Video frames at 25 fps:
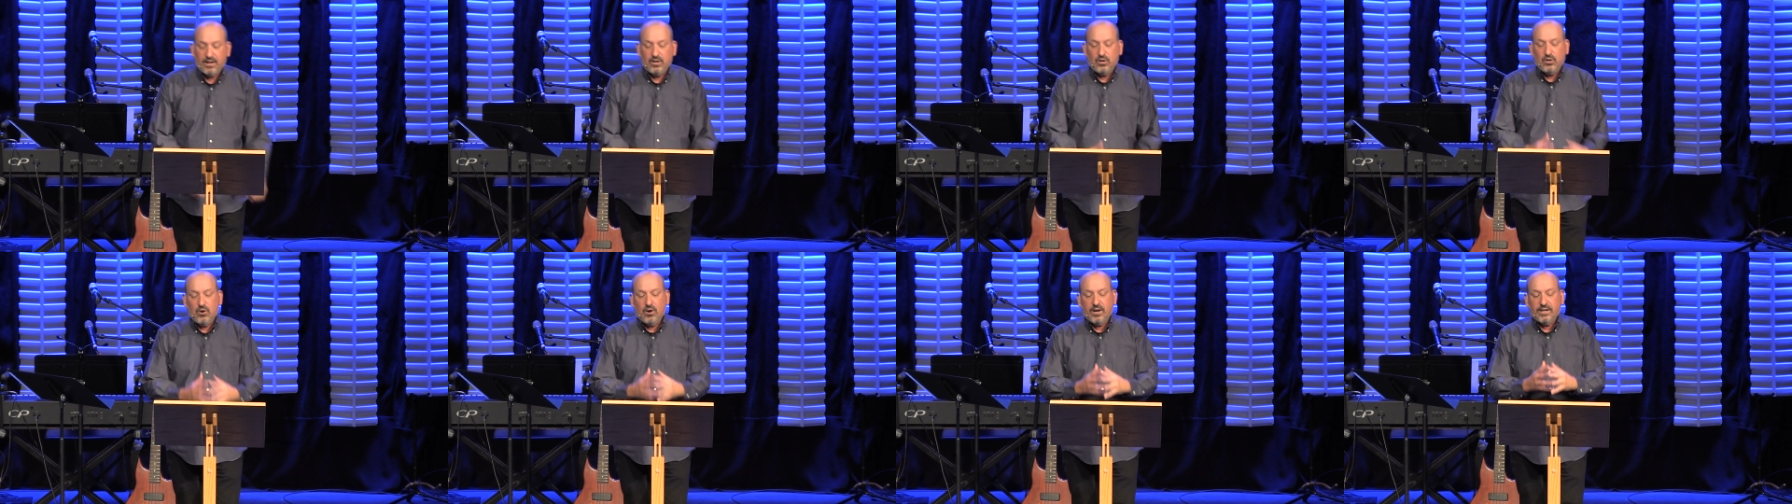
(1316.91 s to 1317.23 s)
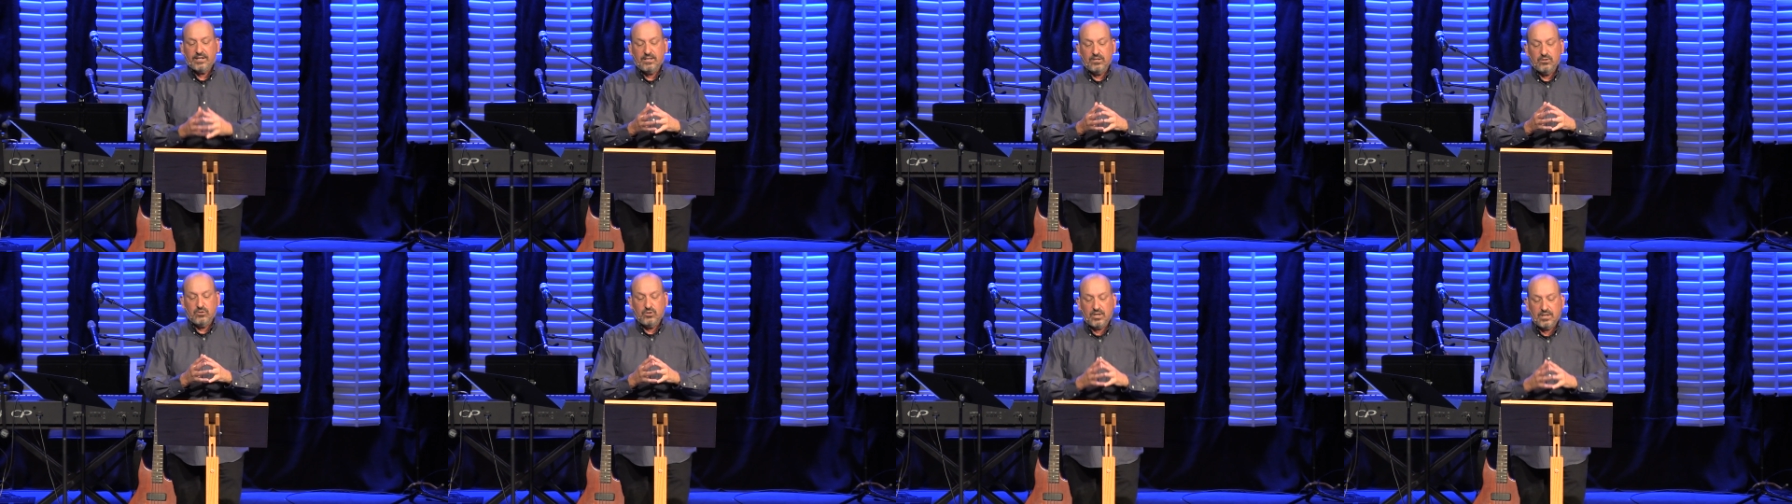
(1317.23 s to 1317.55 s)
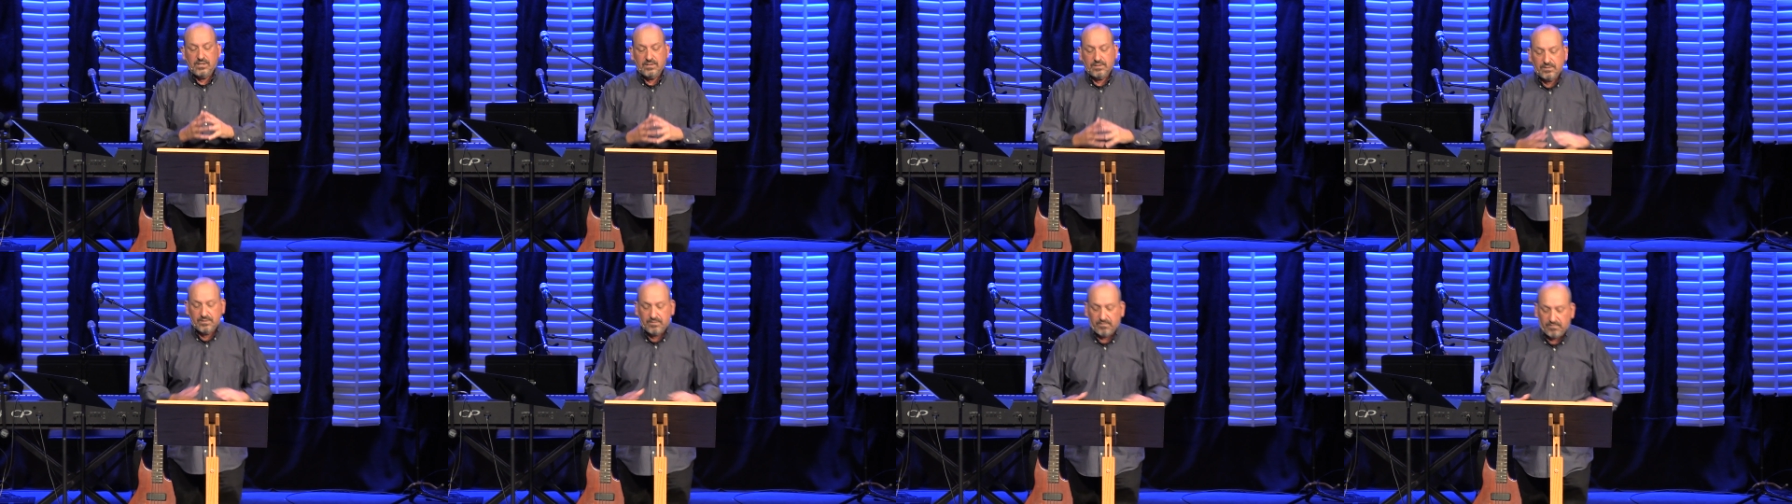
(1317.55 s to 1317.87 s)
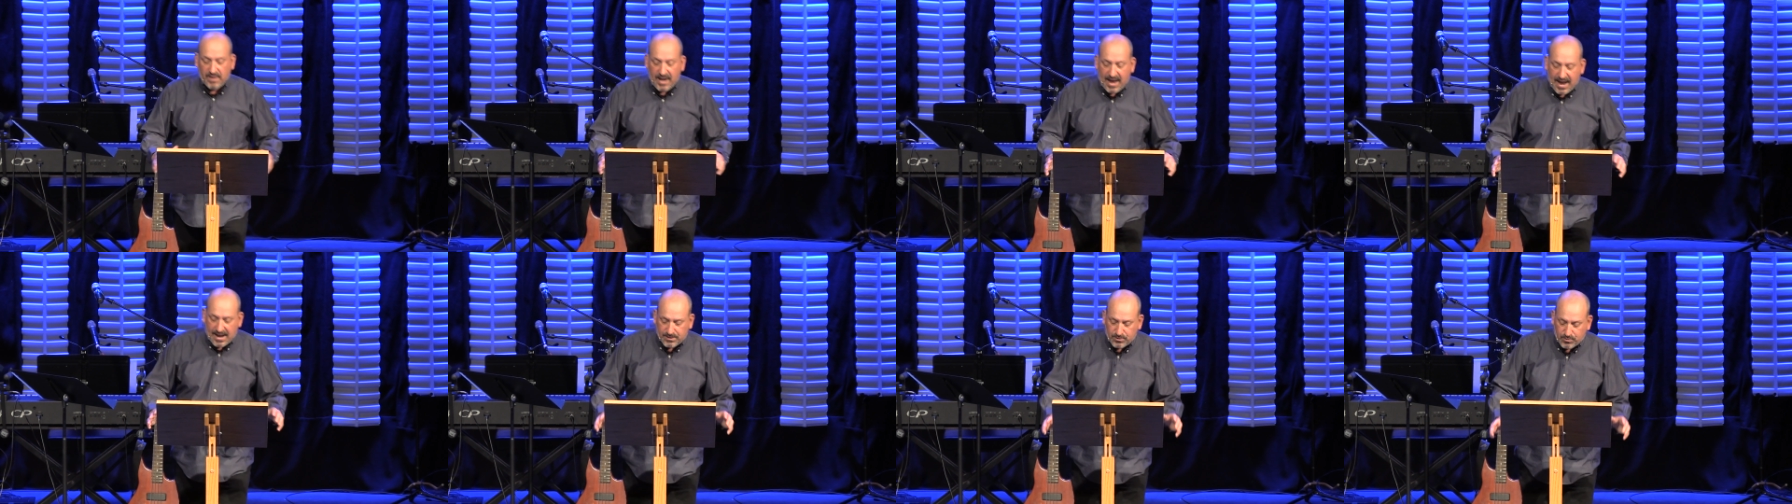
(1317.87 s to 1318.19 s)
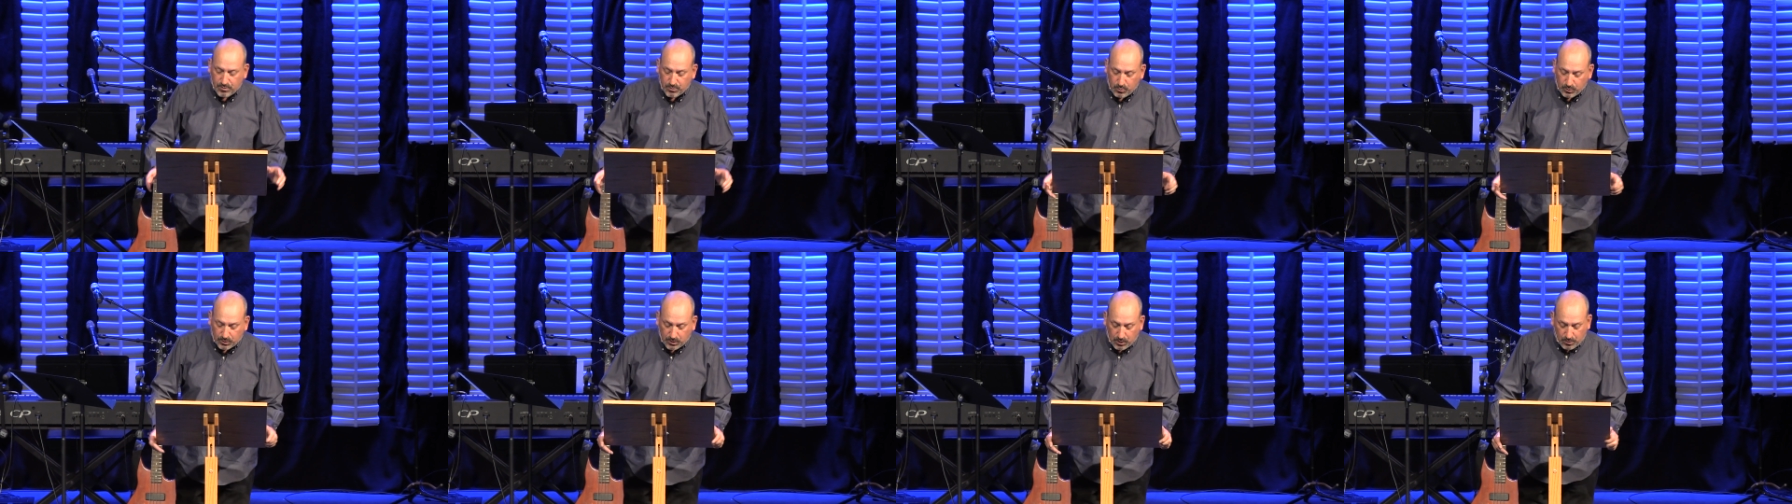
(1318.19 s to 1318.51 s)
anointed Jesus of
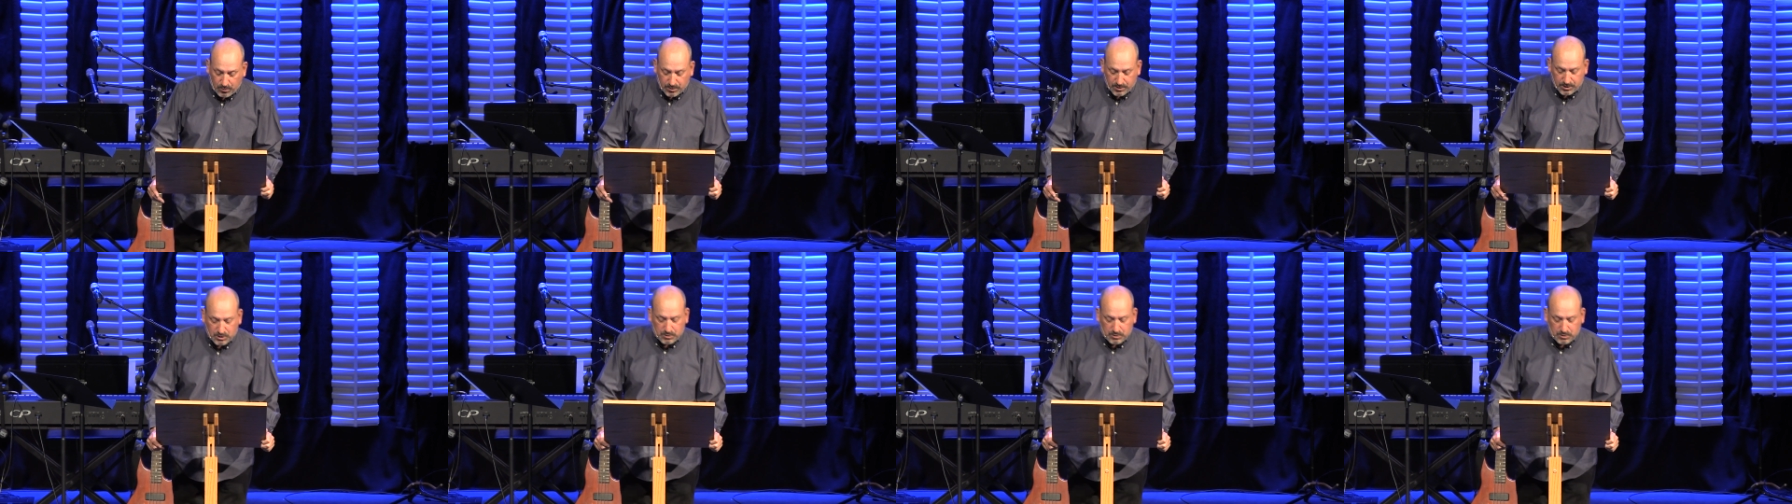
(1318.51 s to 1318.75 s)
Nazareth with the Holy